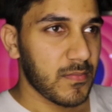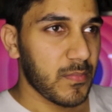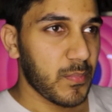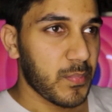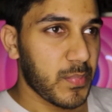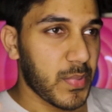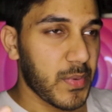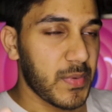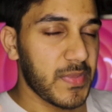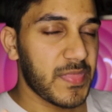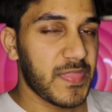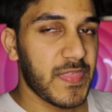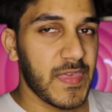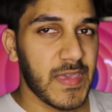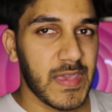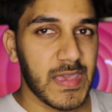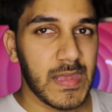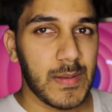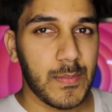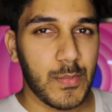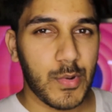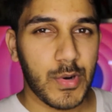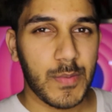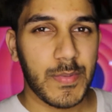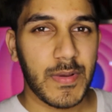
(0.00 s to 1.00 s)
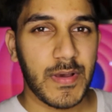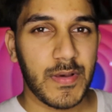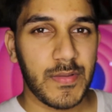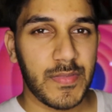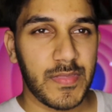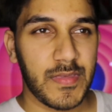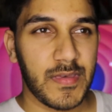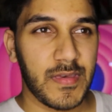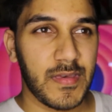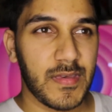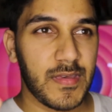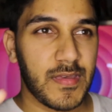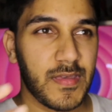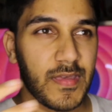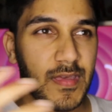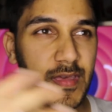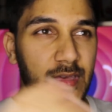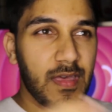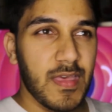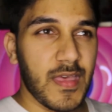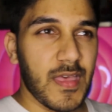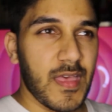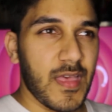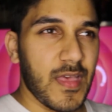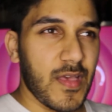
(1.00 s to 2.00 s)
probably thinking more about the
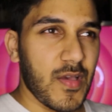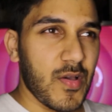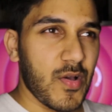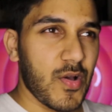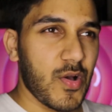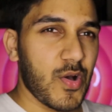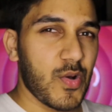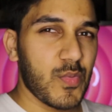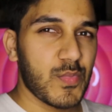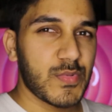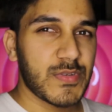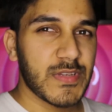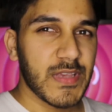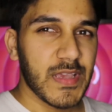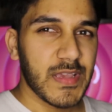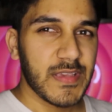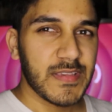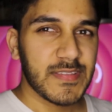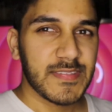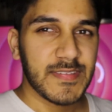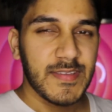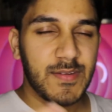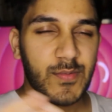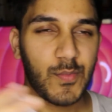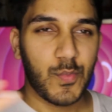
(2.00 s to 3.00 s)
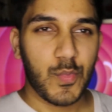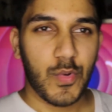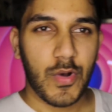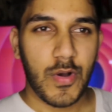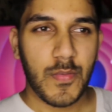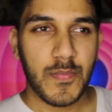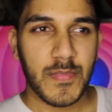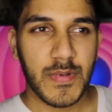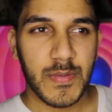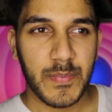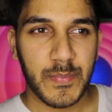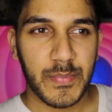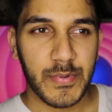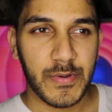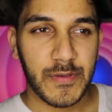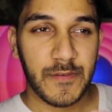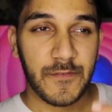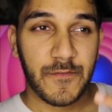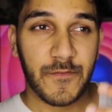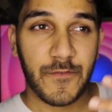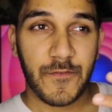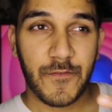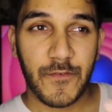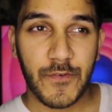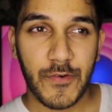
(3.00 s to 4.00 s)
objects and what I'm going to put in
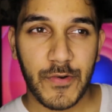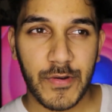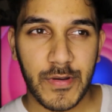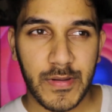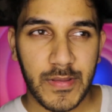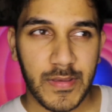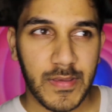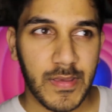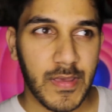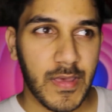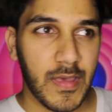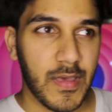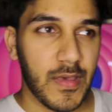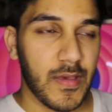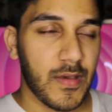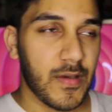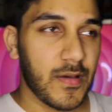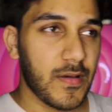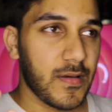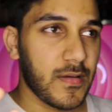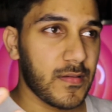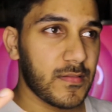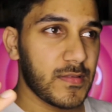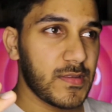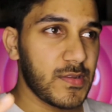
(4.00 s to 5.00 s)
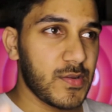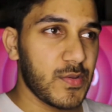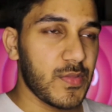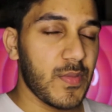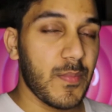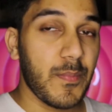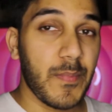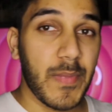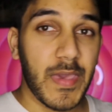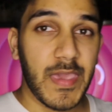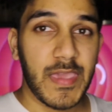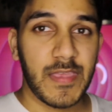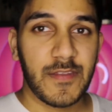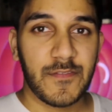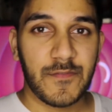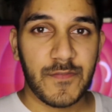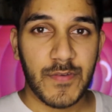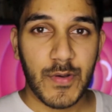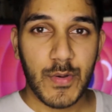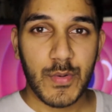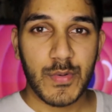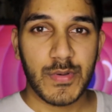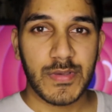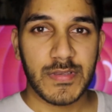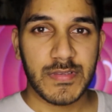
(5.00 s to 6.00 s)
front, you know, the main
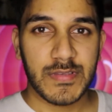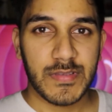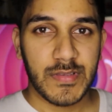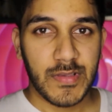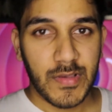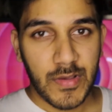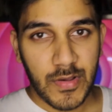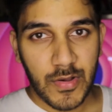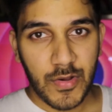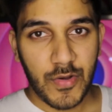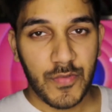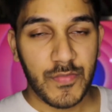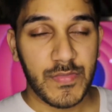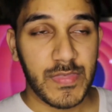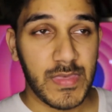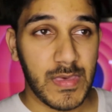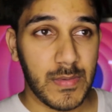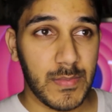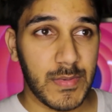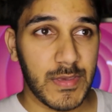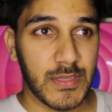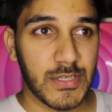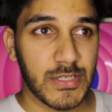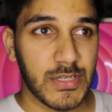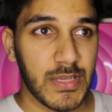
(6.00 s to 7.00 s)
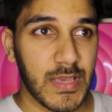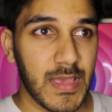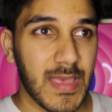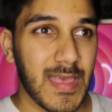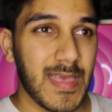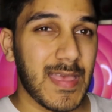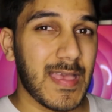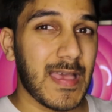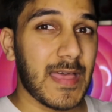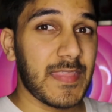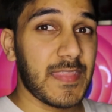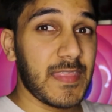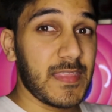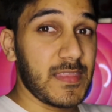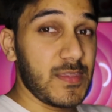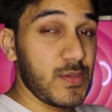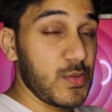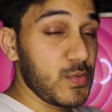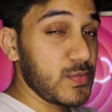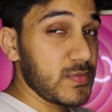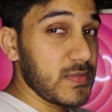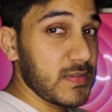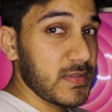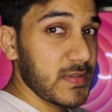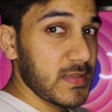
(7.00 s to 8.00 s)
focus of the image, and then
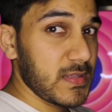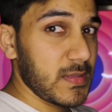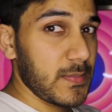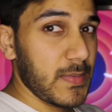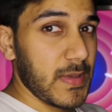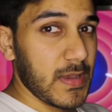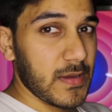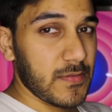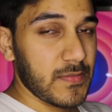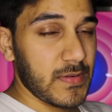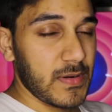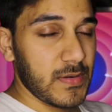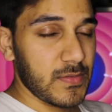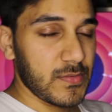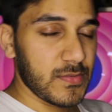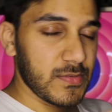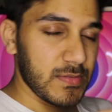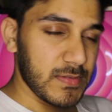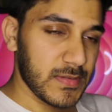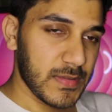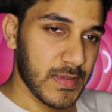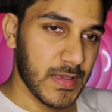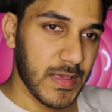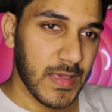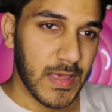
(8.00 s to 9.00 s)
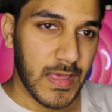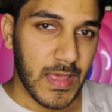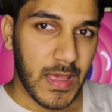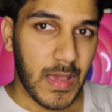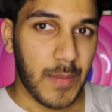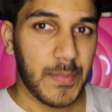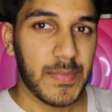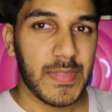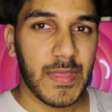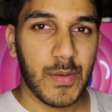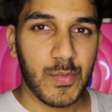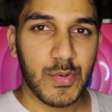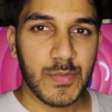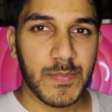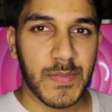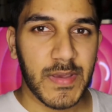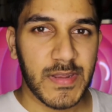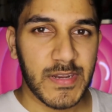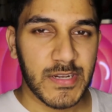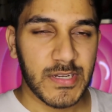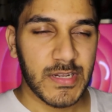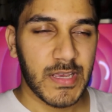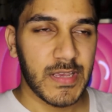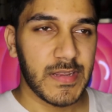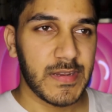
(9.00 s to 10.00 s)
use this as the background, because I mean, that was my
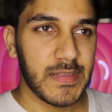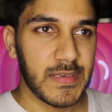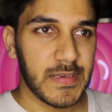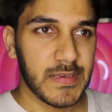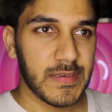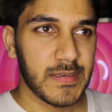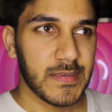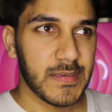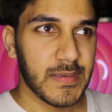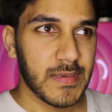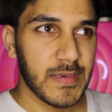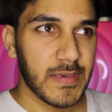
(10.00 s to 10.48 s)
initial idea,